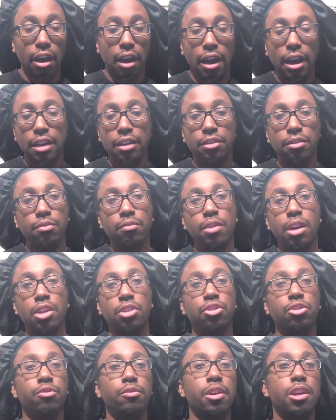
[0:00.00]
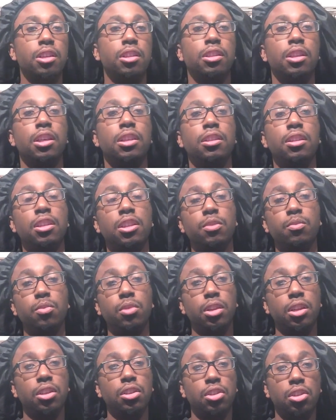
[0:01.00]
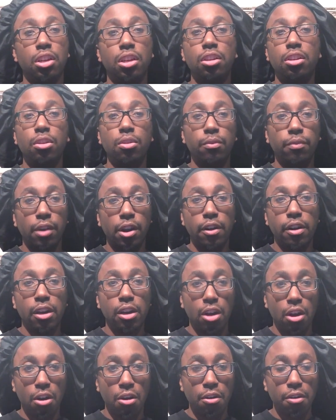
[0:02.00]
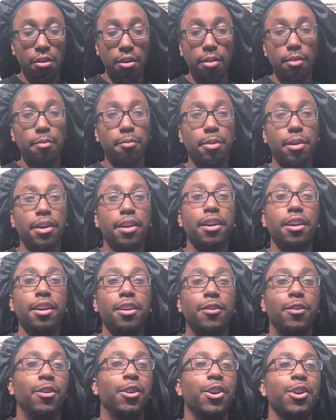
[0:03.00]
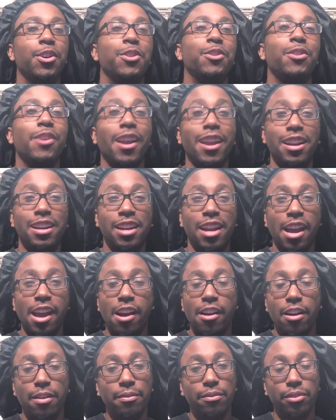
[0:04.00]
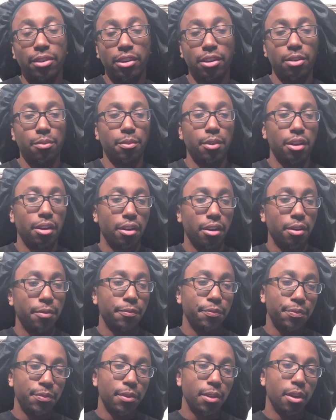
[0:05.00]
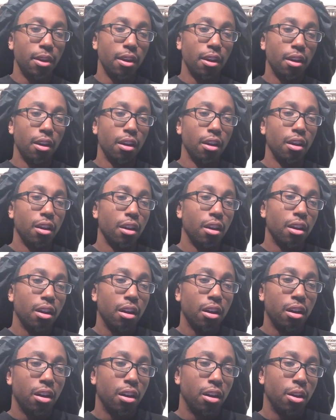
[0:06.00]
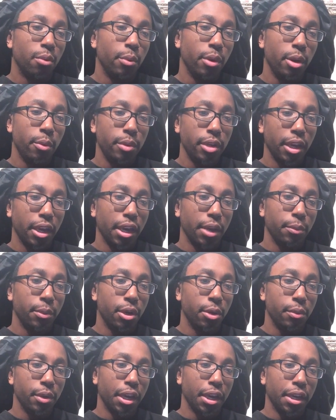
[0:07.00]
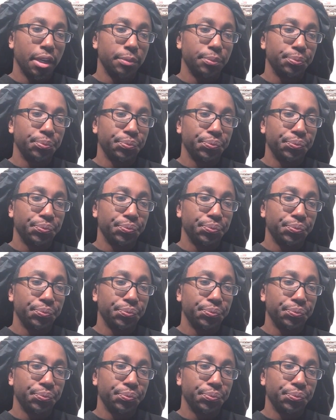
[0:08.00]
I do not trust that this will continue very long, but right now I'm fucking with her. Where are we at? Where are we at?